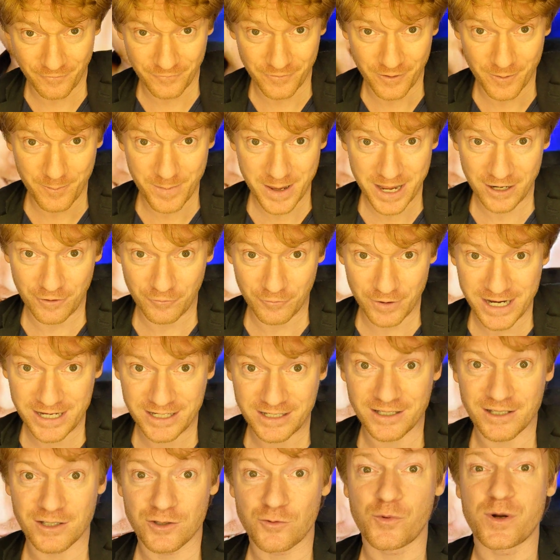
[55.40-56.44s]
of the big
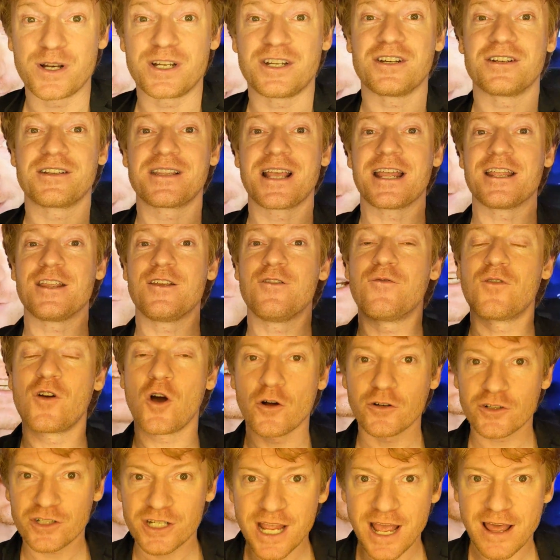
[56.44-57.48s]
reasons, which is that you've
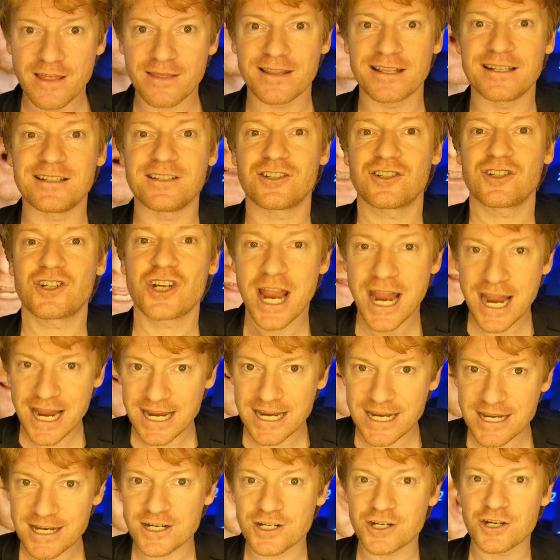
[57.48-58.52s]
got to get this
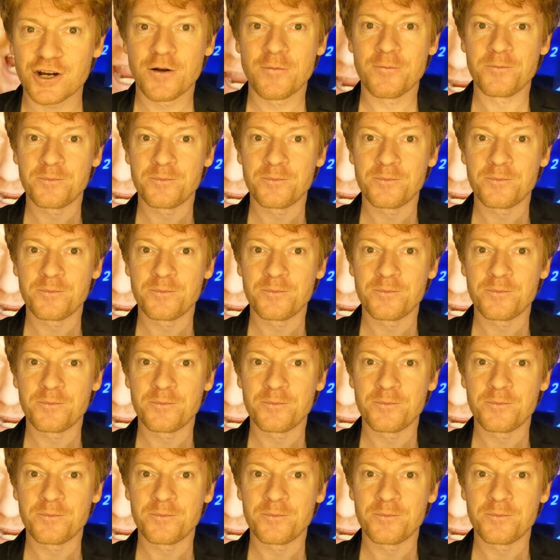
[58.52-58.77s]
change